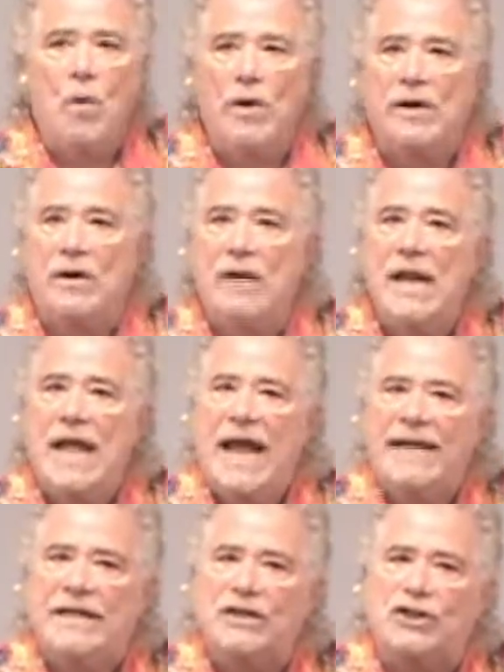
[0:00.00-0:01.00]
the water
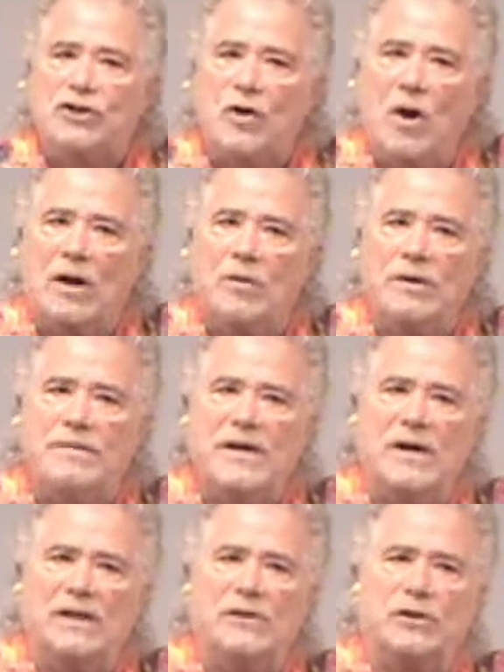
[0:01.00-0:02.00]
and the shark would
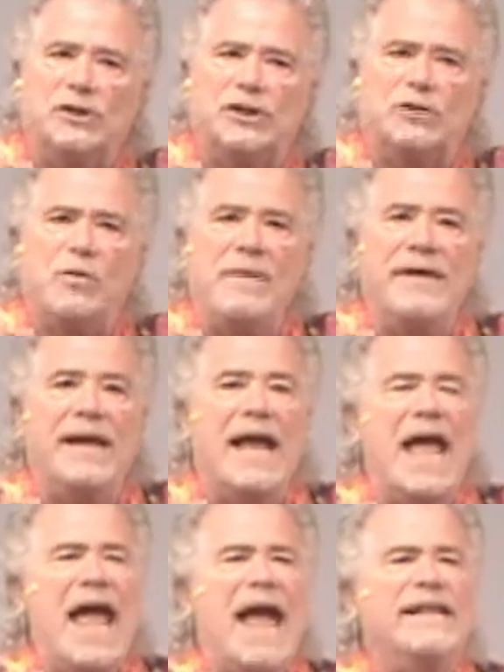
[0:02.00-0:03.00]
be under
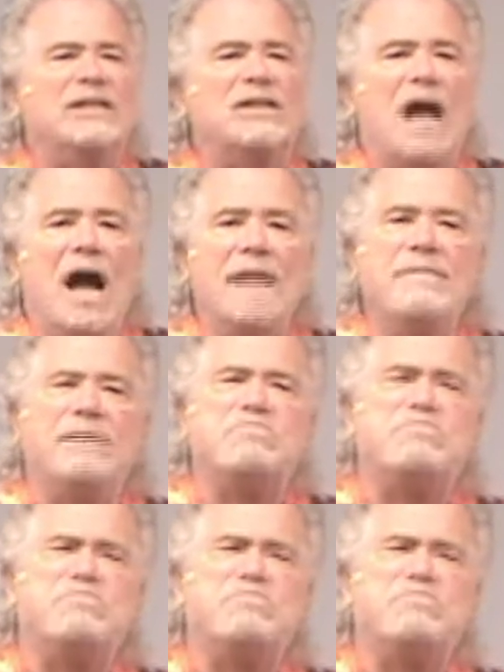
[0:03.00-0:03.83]
swimming and time